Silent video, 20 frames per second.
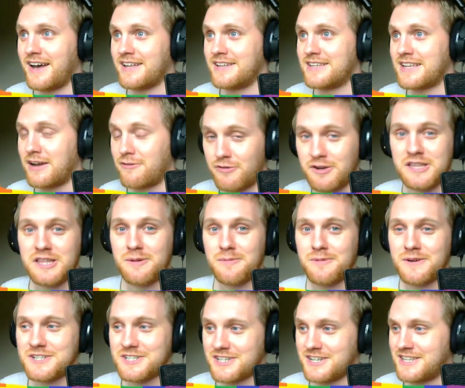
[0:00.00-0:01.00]
and I really
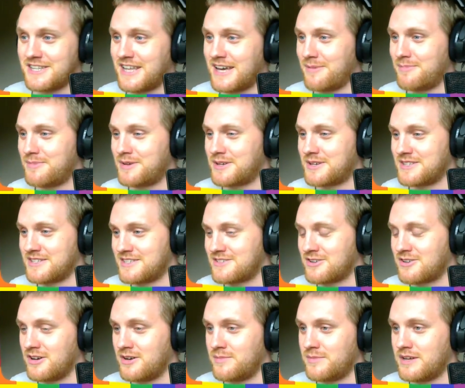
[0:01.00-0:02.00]
appreciate that because
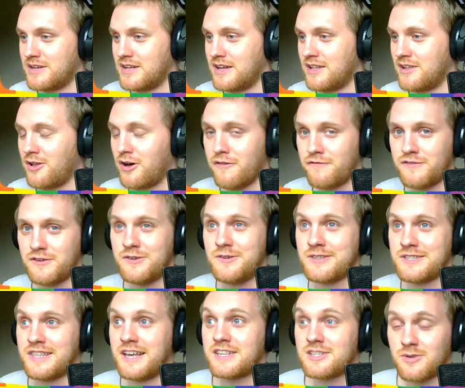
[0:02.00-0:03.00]
it's gotten me a lot of
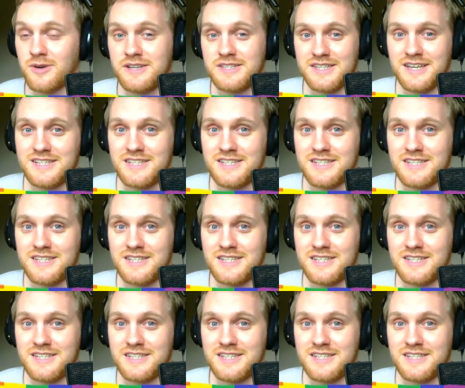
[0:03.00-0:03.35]
views, and that's quite